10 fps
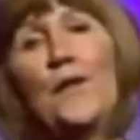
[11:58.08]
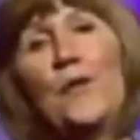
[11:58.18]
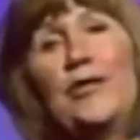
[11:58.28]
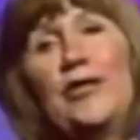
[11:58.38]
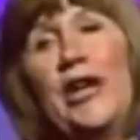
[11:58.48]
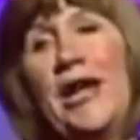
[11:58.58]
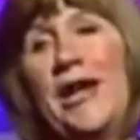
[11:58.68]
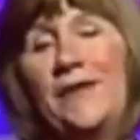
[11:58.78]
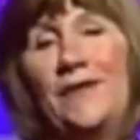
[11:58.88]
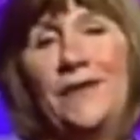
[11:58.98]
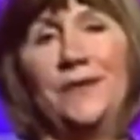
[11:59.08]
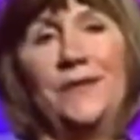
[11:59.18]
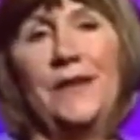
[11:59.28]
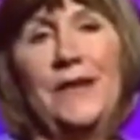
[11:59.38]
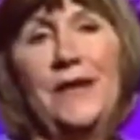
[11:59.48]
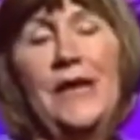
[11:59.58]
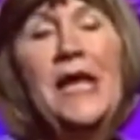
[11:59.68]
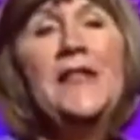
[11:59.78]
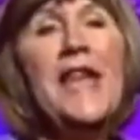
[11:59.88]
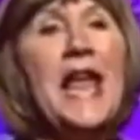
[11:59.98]
what you have.
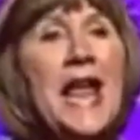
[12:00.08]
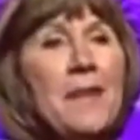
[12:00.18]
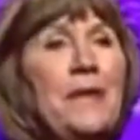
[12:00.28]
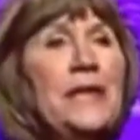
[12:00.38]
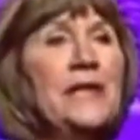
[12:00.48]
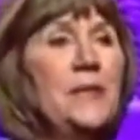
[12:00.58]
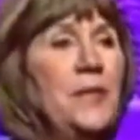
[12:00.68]
The happiest